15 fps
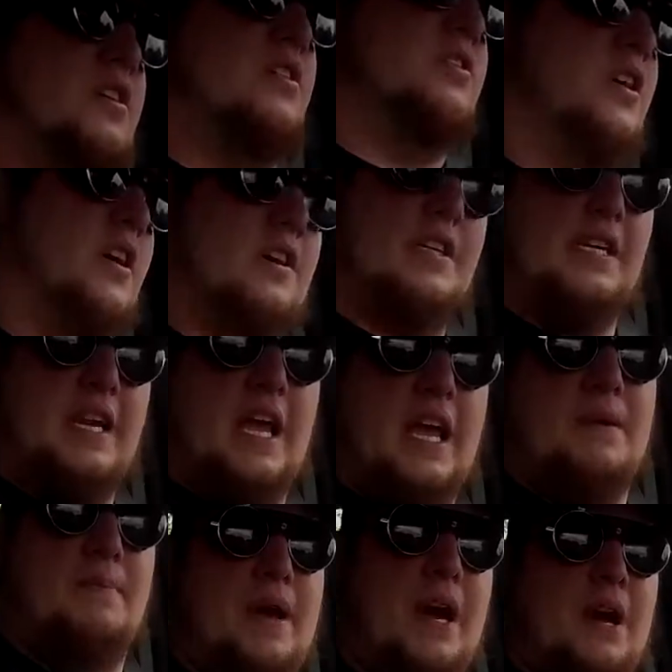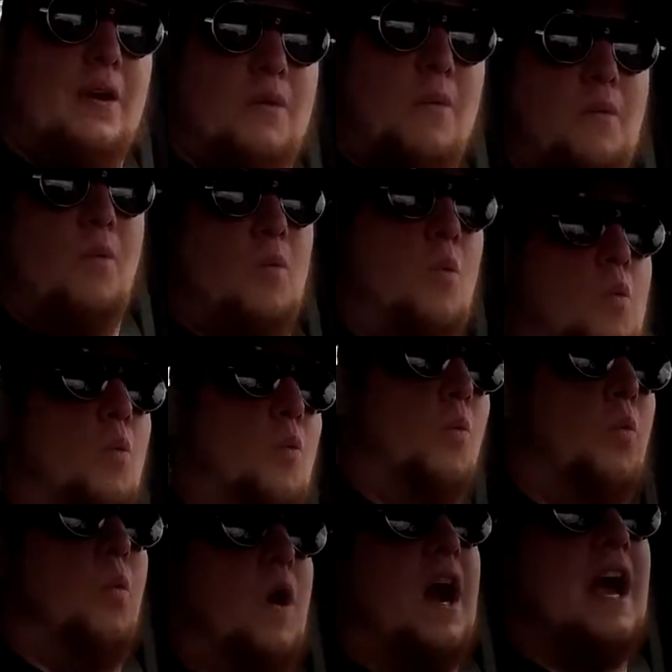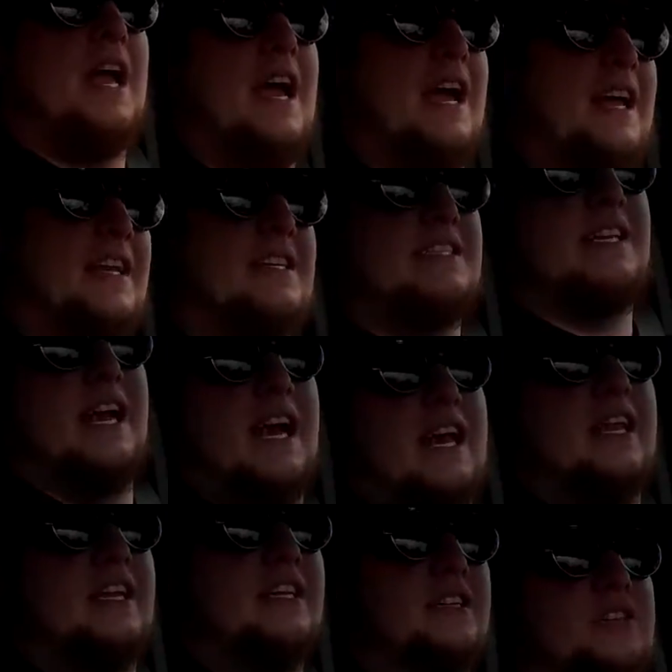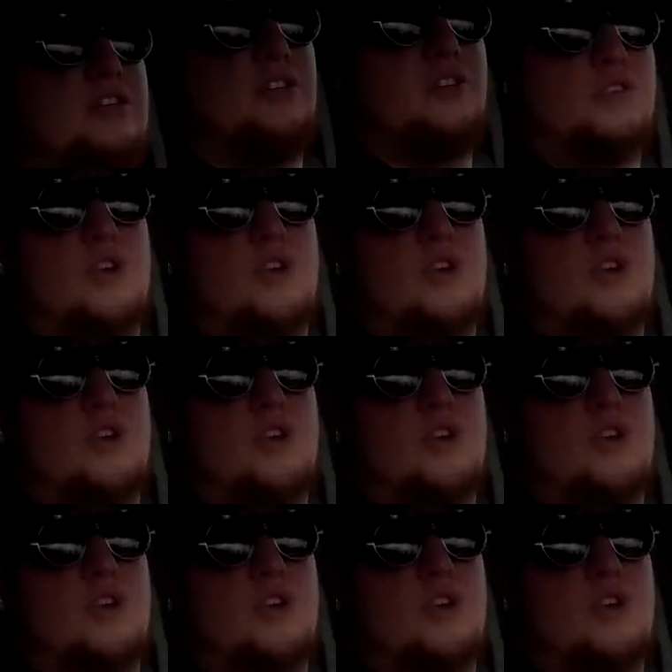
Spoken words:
talk today about why I decided to